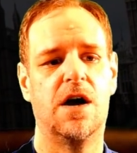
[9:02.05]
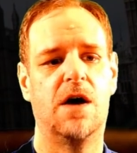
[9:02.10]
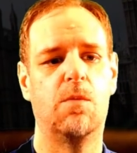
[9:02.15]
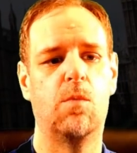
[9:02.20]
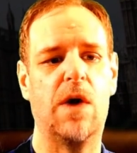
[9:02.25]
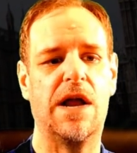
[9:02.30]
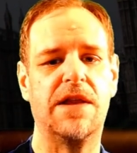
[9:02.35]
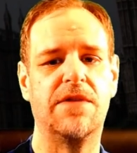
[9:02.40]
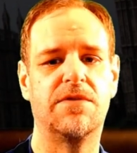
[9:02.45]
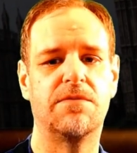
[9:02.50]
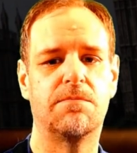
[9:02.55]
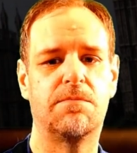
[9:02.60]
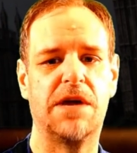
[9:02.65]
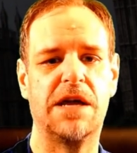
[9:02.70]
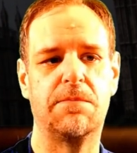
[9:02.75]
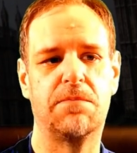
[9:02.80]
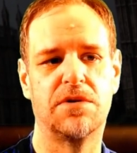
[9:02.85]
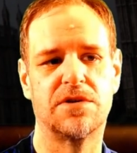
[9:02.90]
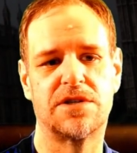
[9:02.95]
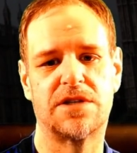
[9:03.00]
And when
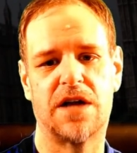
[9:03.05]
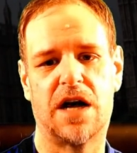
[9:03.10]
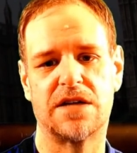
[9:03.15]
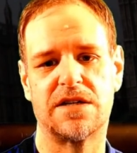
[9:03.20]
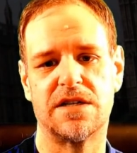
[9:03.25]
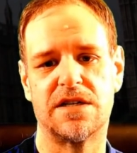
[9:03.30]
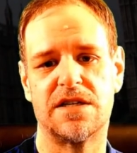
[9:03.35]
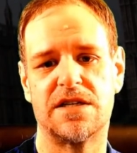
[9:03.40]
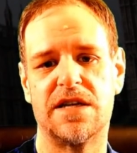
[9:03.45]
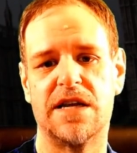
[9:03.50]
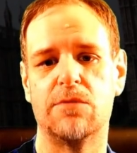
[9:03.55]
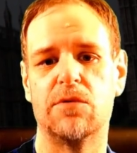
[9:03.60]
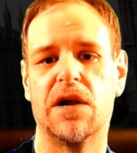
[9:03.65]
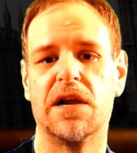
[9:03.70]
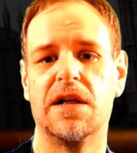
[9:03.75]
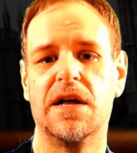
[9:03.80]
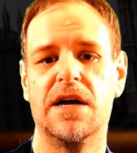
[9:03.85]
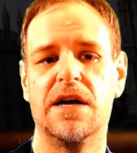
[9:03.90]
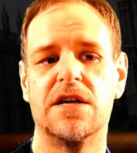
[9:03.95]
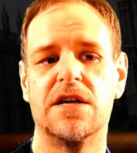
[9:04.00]
people started to see, well,